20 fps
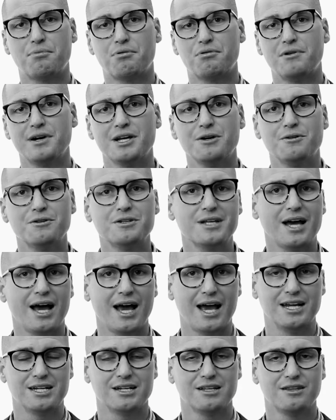
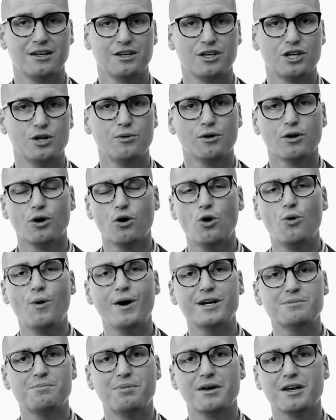preordained and that you will
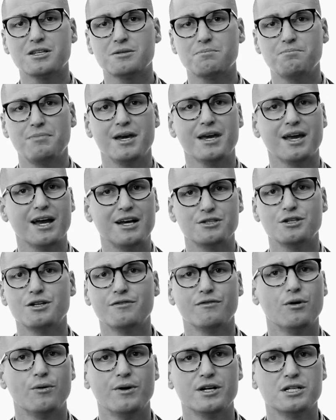always be as big as
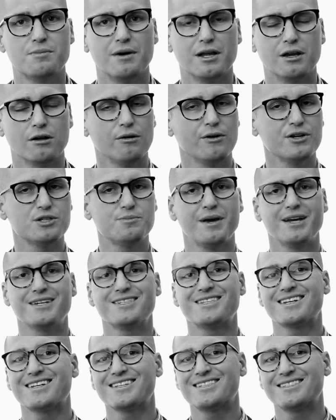you've always been. You'll always be
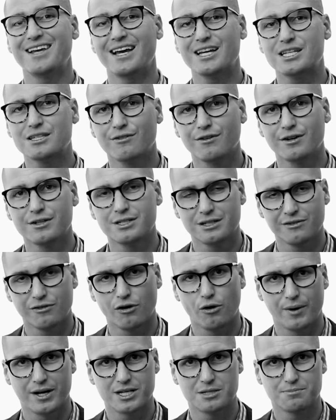as successful as you've
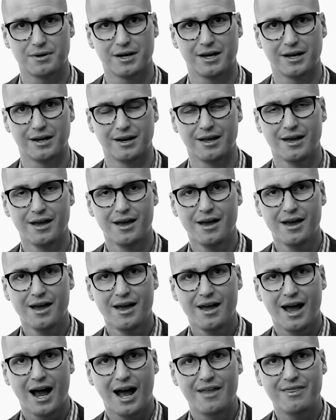always been.
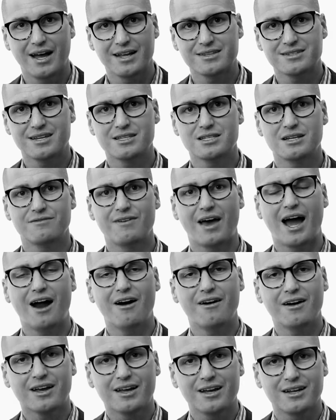And that sense of
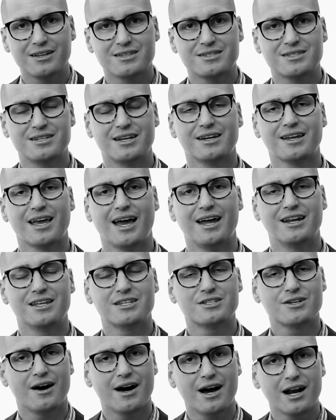arrogance and
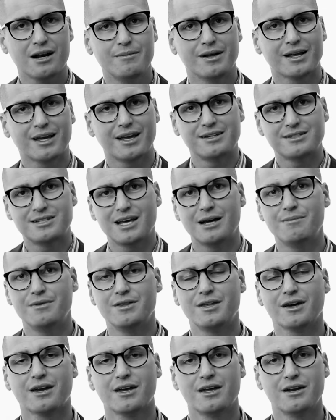entitlement, contentment
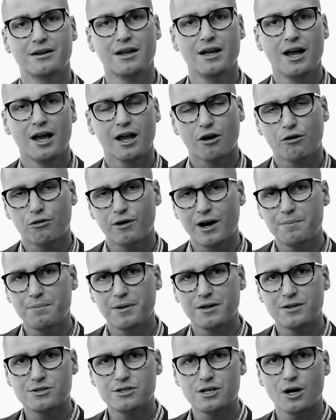that can creep
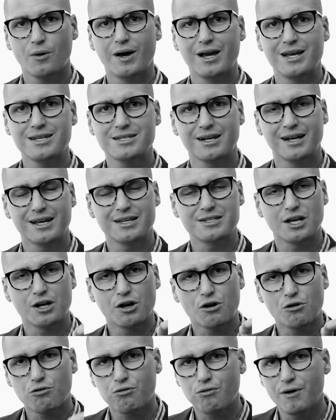in so easily is
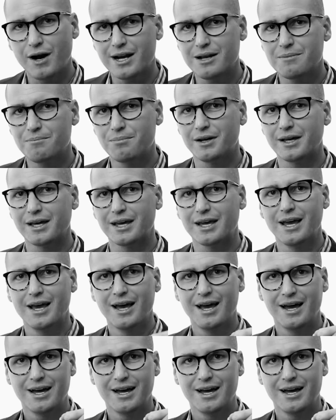incredibly